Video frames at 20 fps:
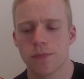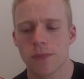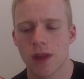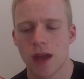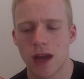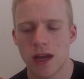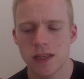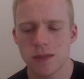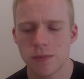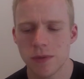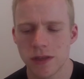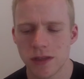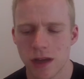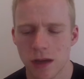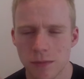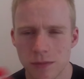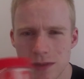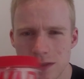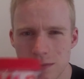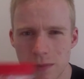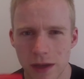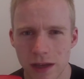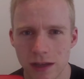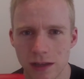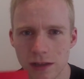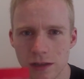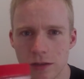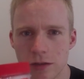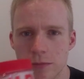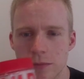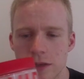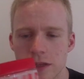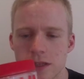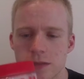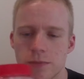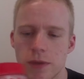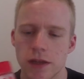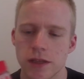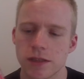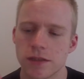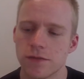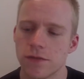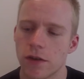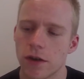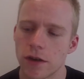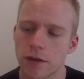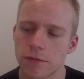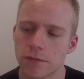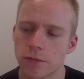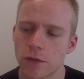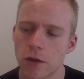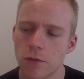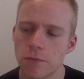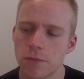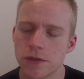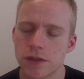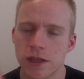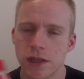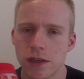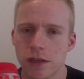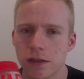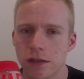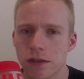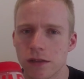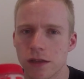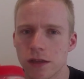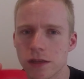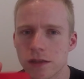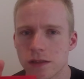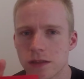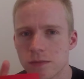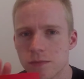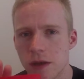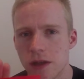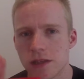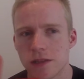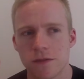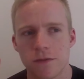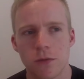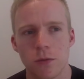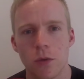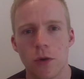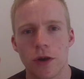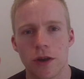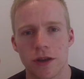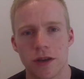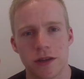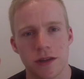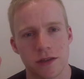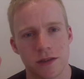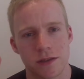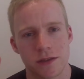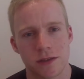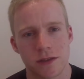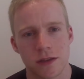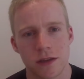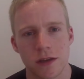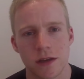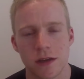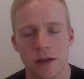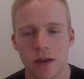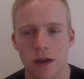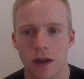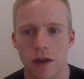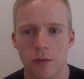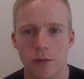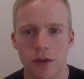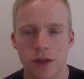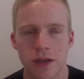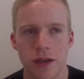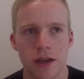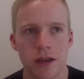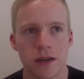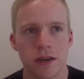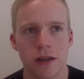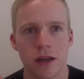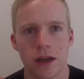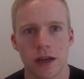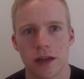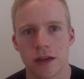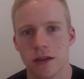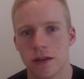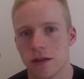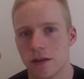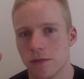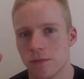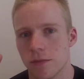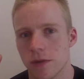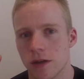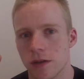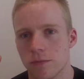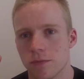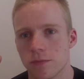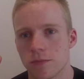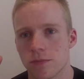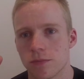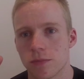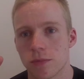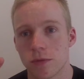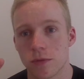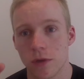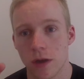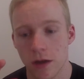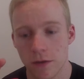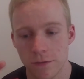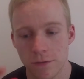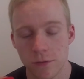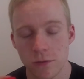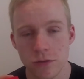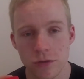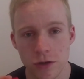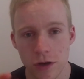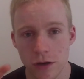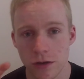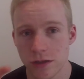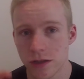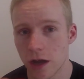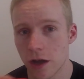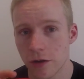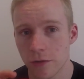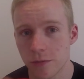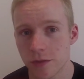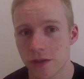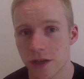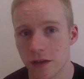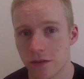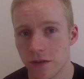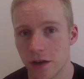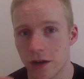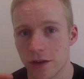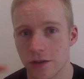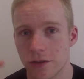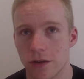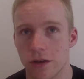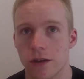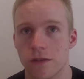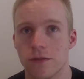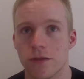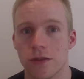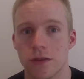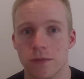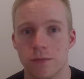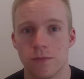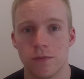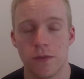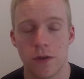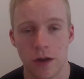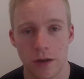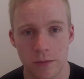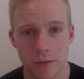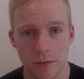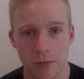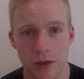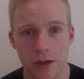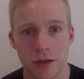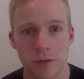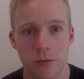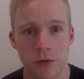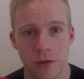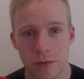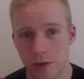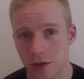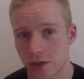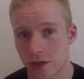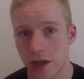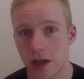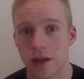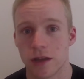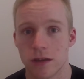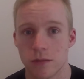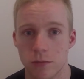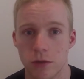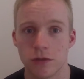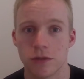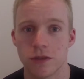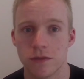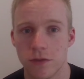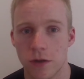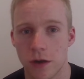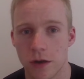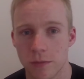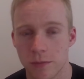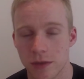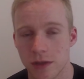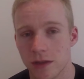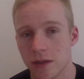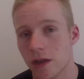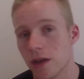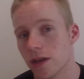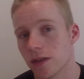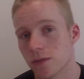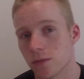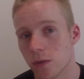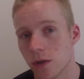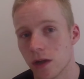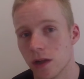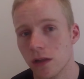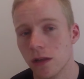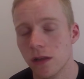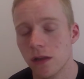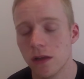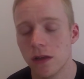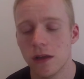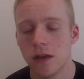Has been dubbed as being a little bit expensive. I don't particularly think it's expensive for what it is. When you get in like a full dose, 100% of RDI of your vitamin blend, you're pretty much getting a multivitamin in there as well.